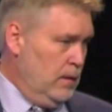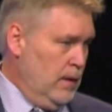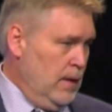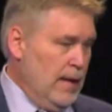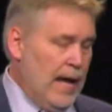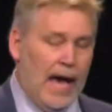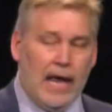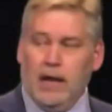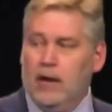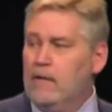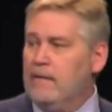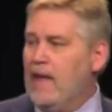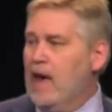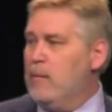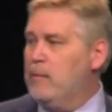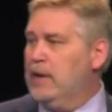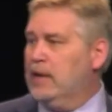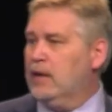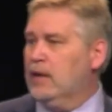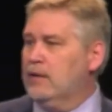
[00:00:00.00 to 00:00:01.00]
I learned that
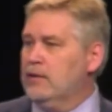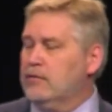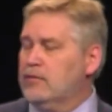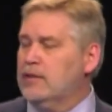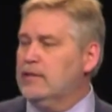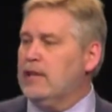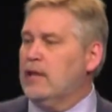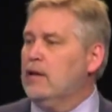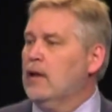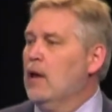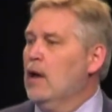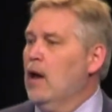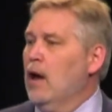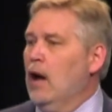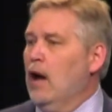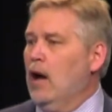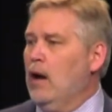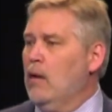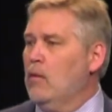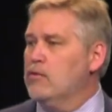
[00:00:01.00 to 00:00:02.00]
because she said,
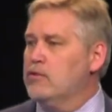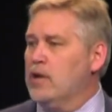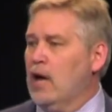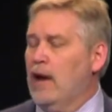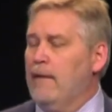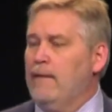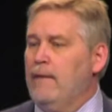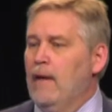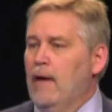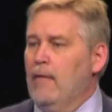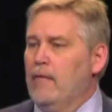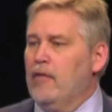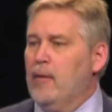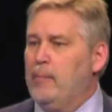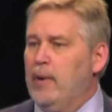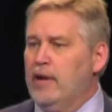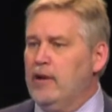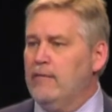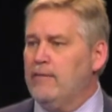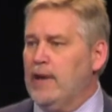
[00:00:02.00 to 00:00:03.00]
uh-oh, John, the
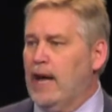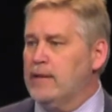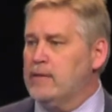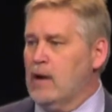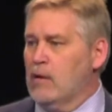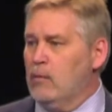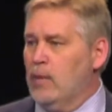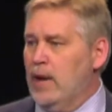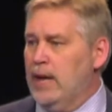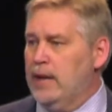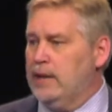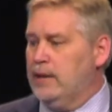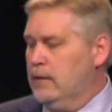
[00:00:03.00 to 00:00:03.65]
butterflies aren't ready.